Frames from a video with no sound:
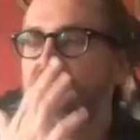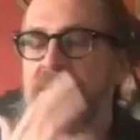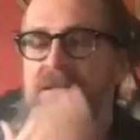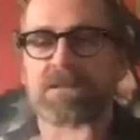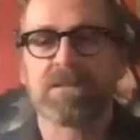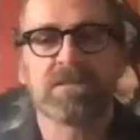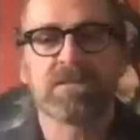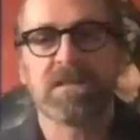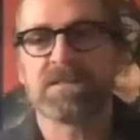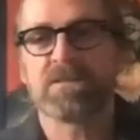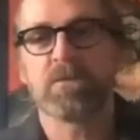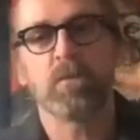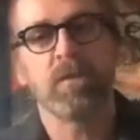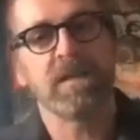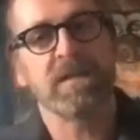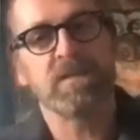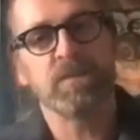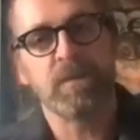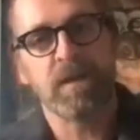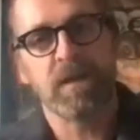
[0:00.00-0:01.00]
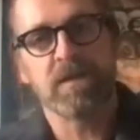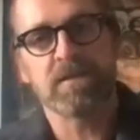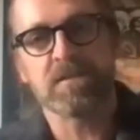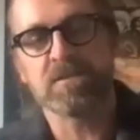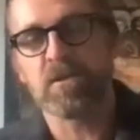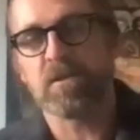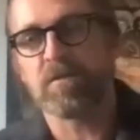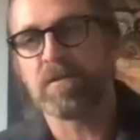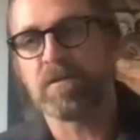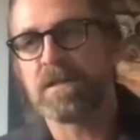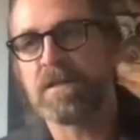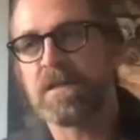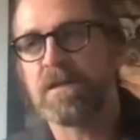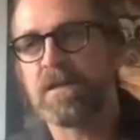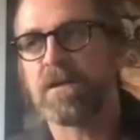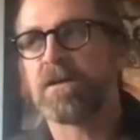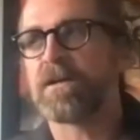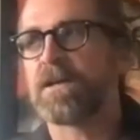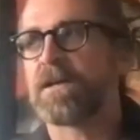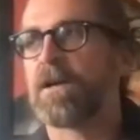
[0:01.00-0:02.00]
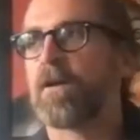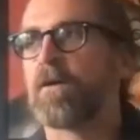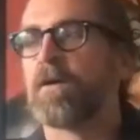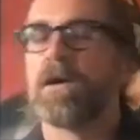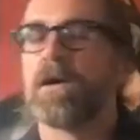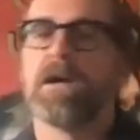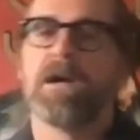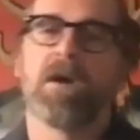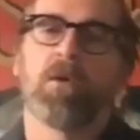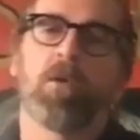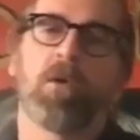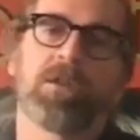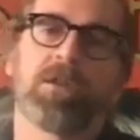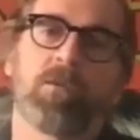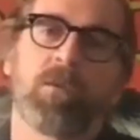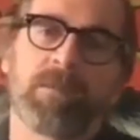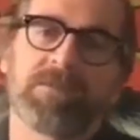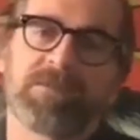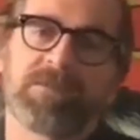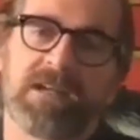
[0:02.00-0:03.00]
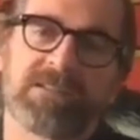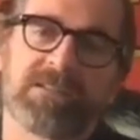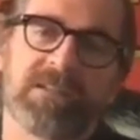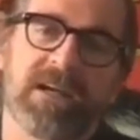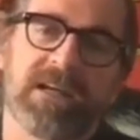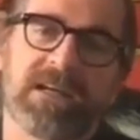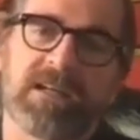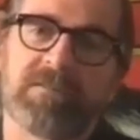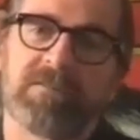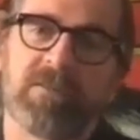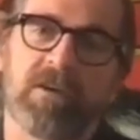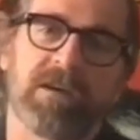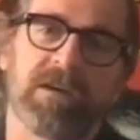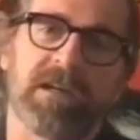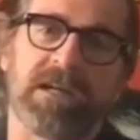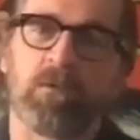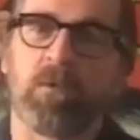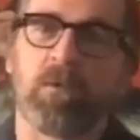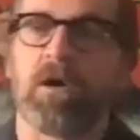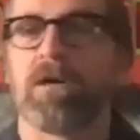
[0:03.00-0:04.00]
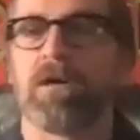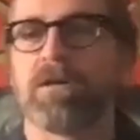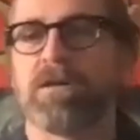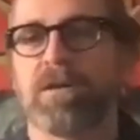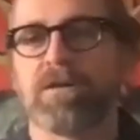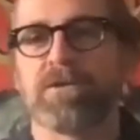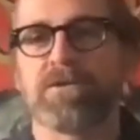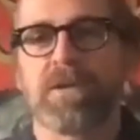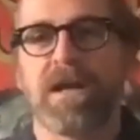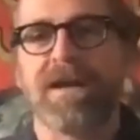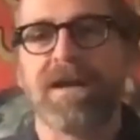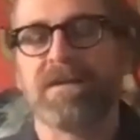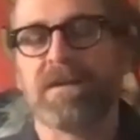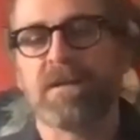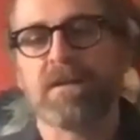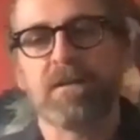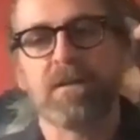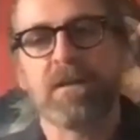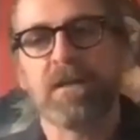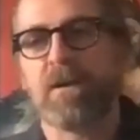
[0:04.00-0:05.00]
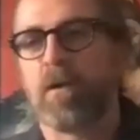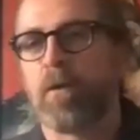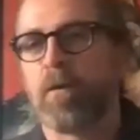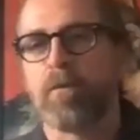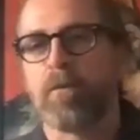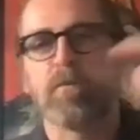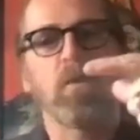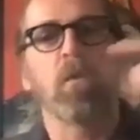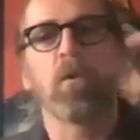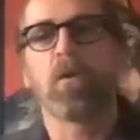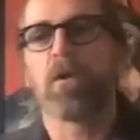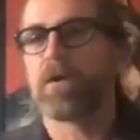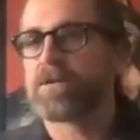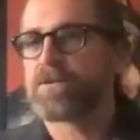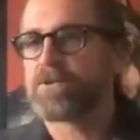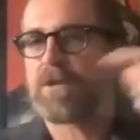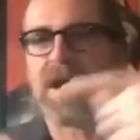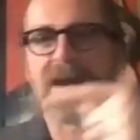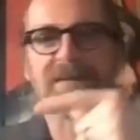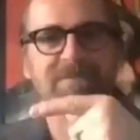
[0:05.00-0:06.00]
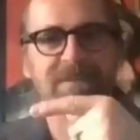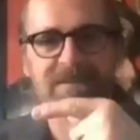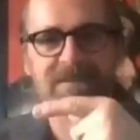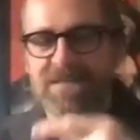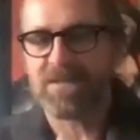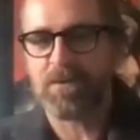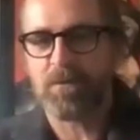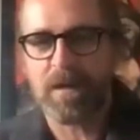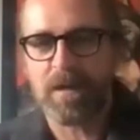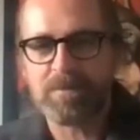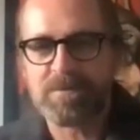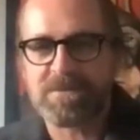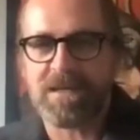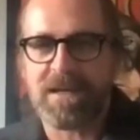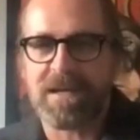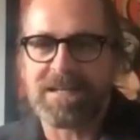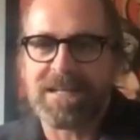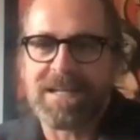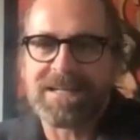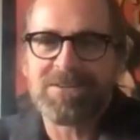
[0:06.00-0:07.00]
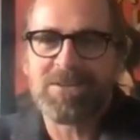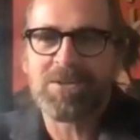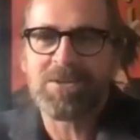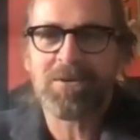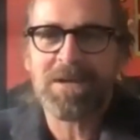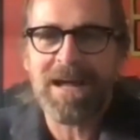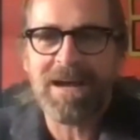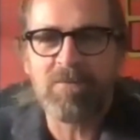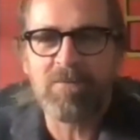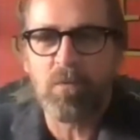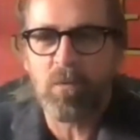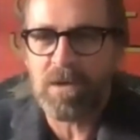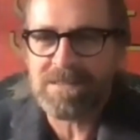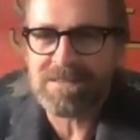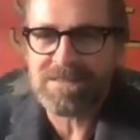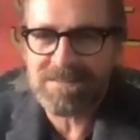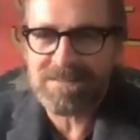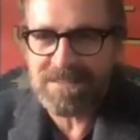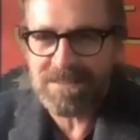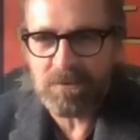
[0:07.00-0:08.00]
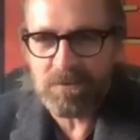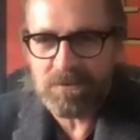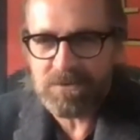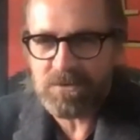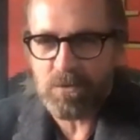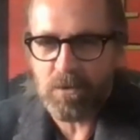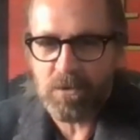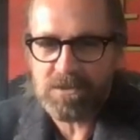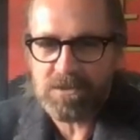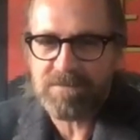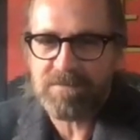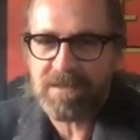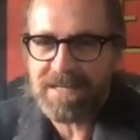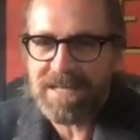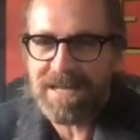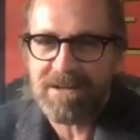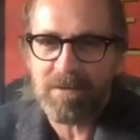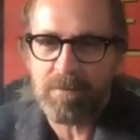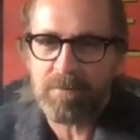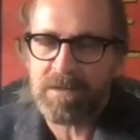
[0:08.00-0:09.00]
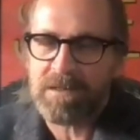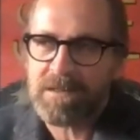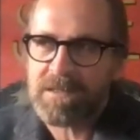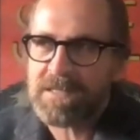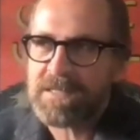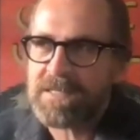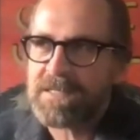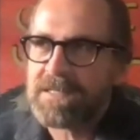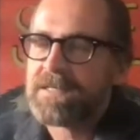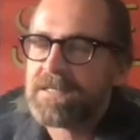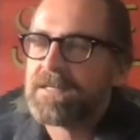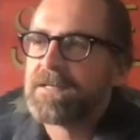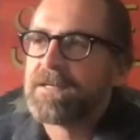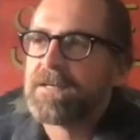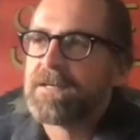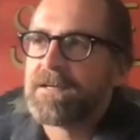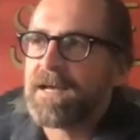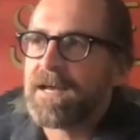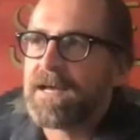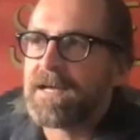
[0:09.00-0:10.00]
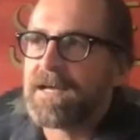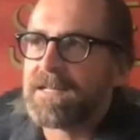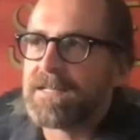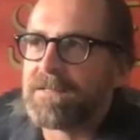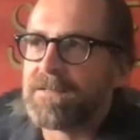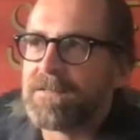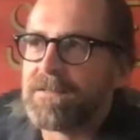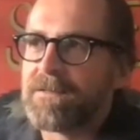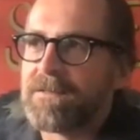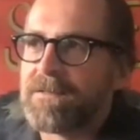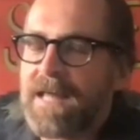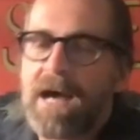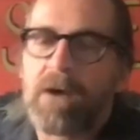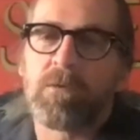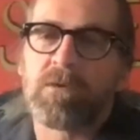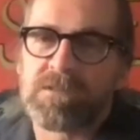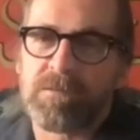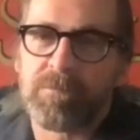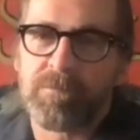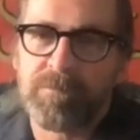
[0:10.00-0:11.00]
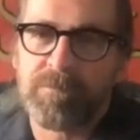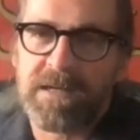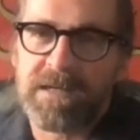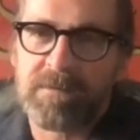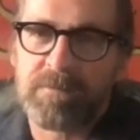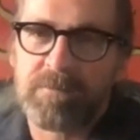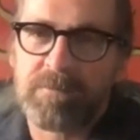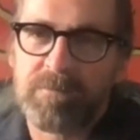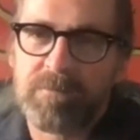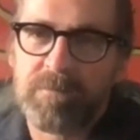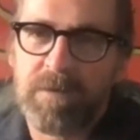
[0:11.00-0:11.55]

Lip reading: agencies, and we experience this over the year, well, the website's not converting. Well, you're driving, poor traffic to the website and you don't have one single source of accountability. And that was a big